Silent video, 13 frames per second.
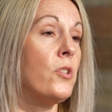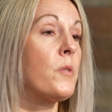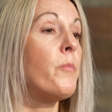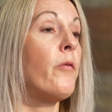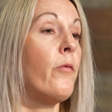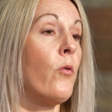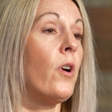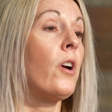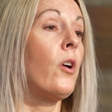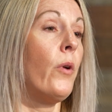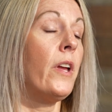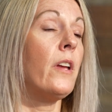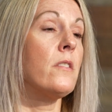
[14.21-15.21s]
just before
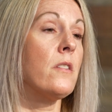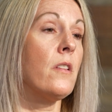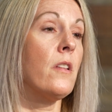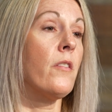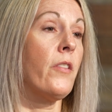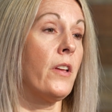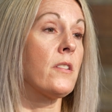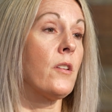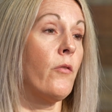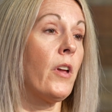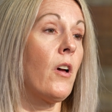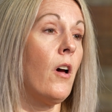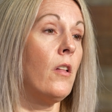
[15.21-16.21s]
going into the
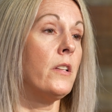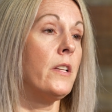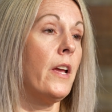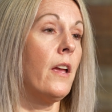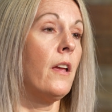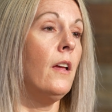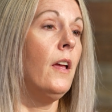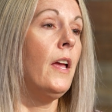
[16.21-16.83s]
Thanksgiving holiday.